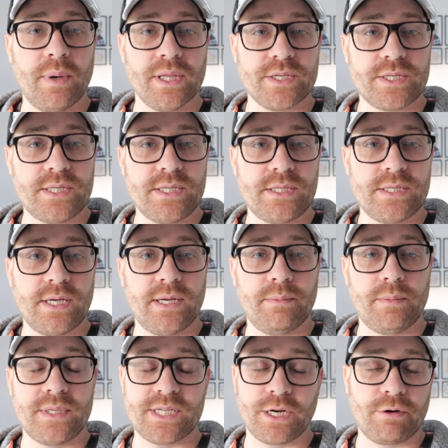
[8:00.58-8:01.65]
months.
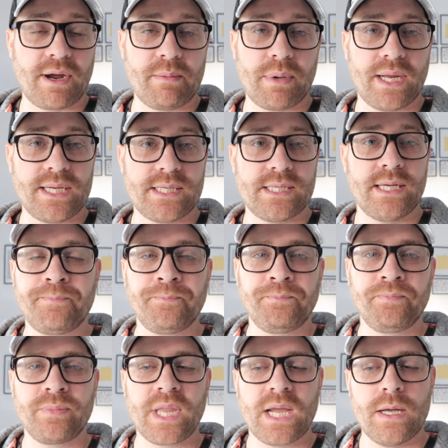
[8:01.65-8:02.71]
It's a great place.
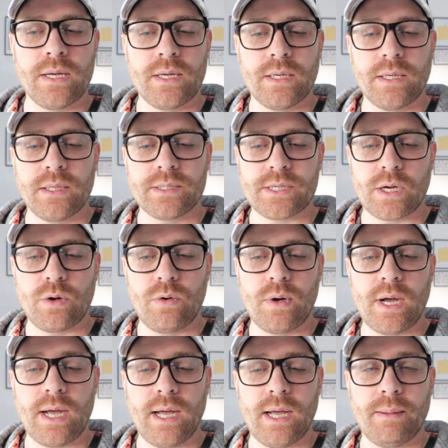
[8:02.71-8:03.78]
So
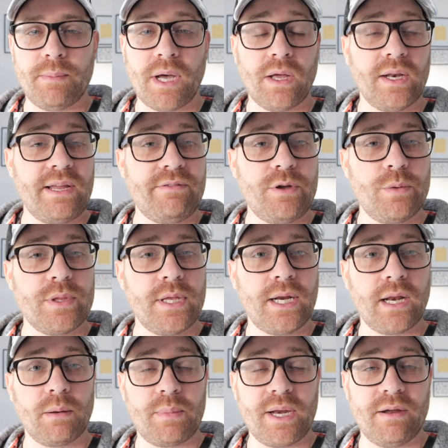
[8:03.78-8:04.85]
I'll leave you with a
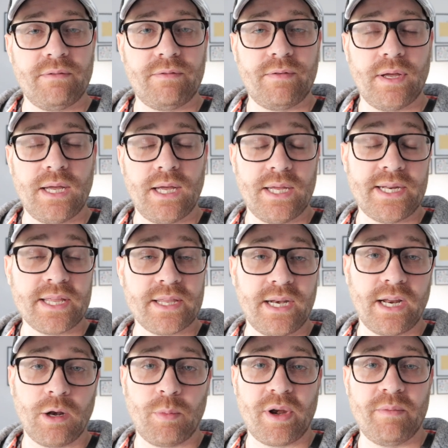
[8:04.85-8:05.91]
little bit of another
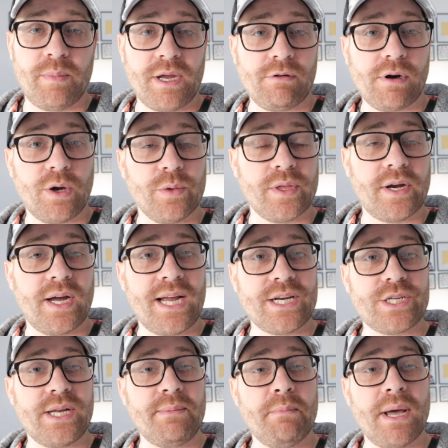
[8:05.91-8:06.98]
little bit of B-roll that I
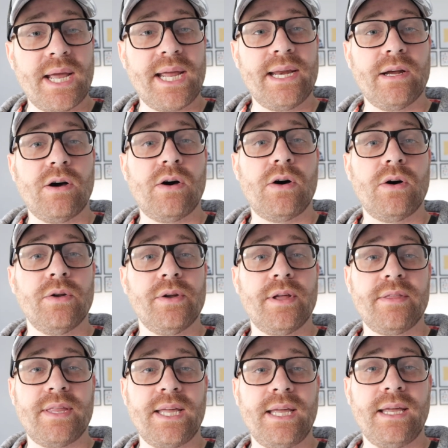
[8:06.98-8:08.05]
actually made
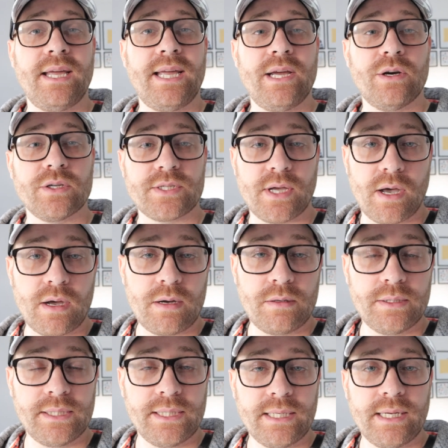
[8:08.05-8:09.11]
on the EOS R.
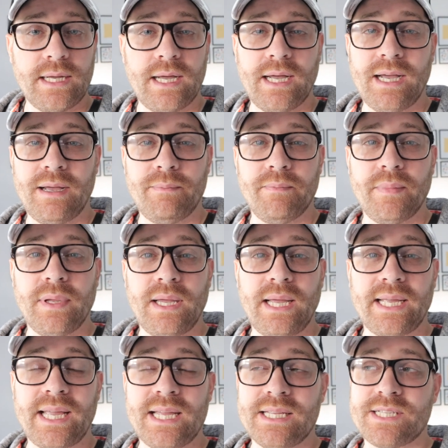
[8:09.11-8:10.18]
Again,
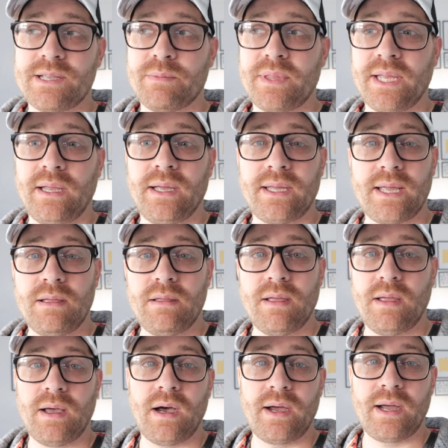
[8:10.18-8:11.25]
it's something
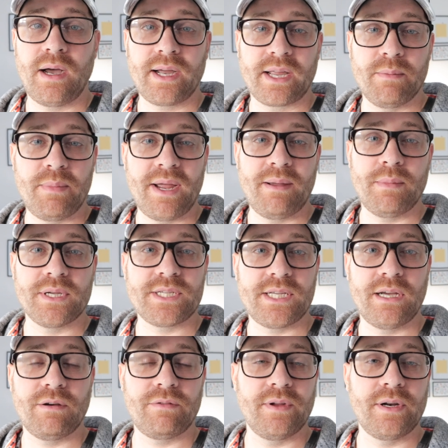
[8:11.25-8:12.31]
I compare
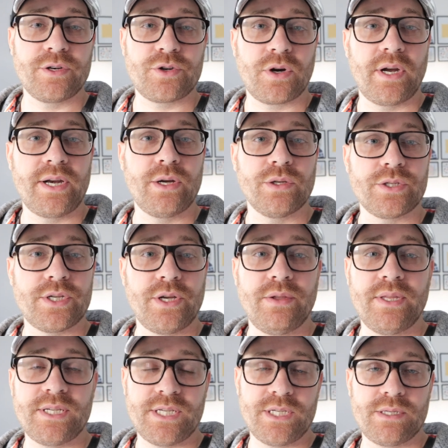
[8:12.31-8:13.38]
myself, and I try not to.
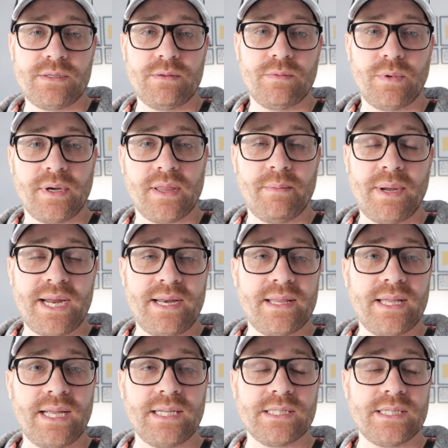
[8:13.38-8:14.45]
And this is one of the main
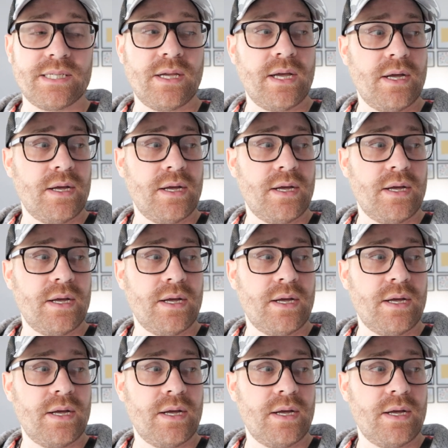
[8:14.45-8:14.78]
things is